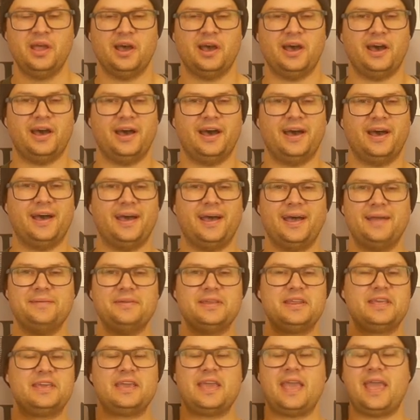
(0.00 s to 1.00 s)
Uh, I
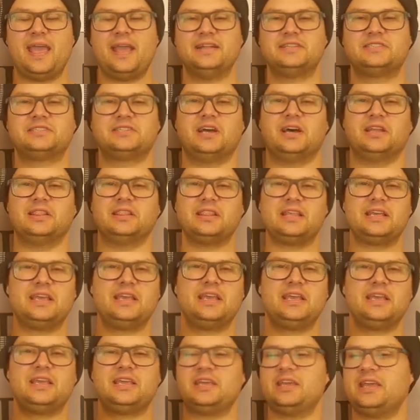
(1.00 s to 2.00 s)
mean, he hates on
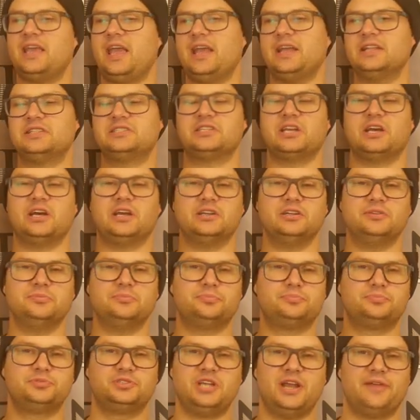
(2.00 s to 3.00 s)
Lee, he hates
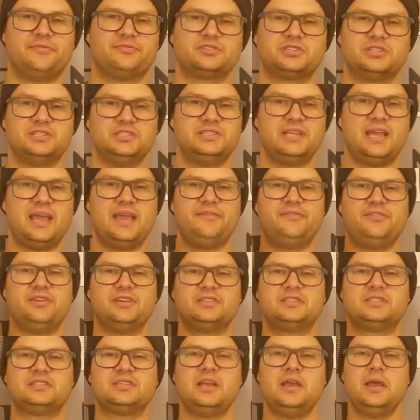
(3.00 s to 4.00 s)
on Jefferson
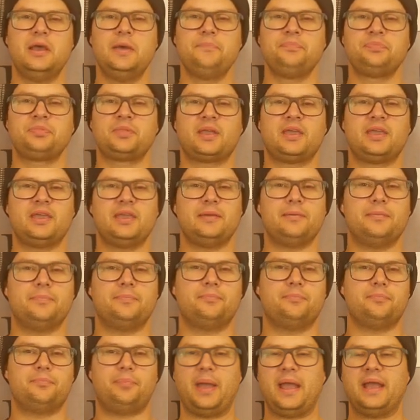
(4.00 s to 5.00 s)
Davis, he
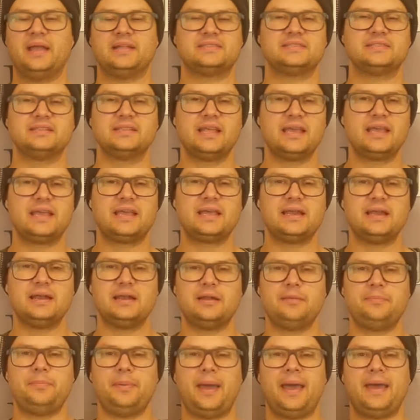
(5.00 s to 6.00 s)
paints Lincoln
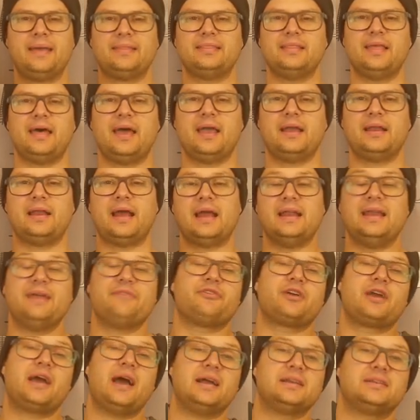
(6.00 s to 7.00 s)
in a bad light. I
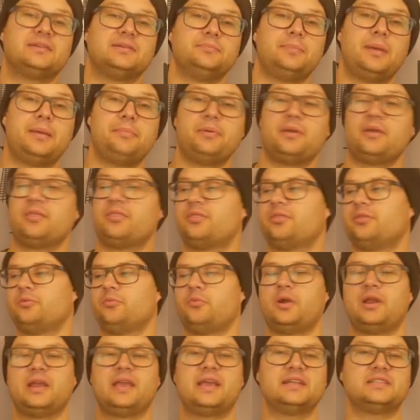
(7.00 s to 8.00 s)
never got, maybe
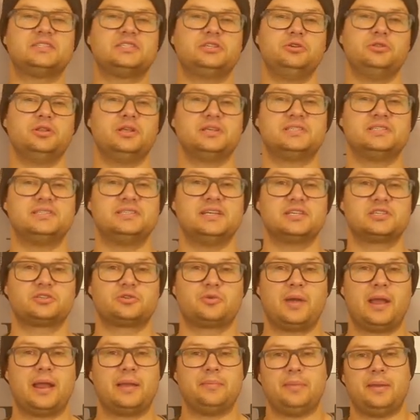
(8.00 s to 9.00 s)
when he gets Ulysses S.
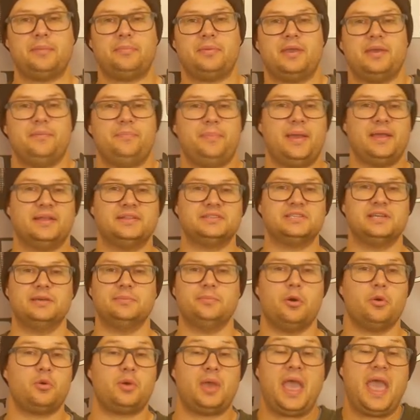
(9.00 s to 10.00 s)
Grant, maybe he paints
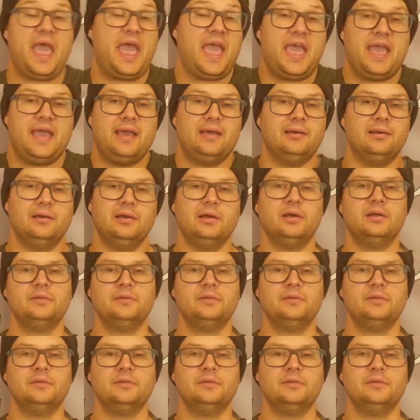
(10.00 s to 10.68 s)
him okay.